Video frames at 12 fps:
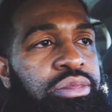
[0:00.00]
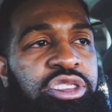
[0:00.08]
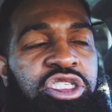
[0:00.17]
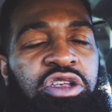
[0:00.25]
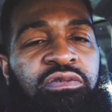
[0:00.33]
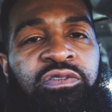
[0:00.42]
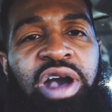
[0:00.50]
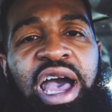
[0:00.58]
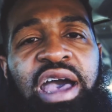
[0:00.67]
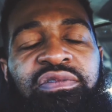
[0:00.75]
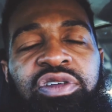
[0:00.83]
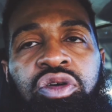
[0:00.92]

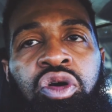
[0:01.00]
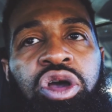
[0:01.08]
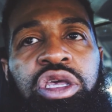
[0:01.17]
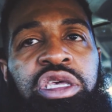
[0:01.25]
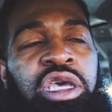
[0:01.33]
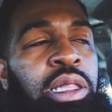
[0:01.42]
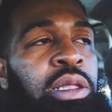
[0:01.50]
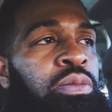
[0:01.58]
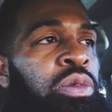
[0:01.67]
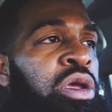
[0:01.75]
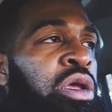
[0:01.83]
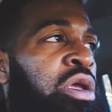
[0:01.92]
surviving or
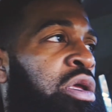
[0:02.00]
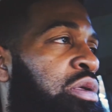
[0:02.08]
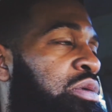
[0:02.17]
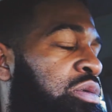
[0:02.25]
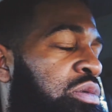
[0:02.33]
killing, man.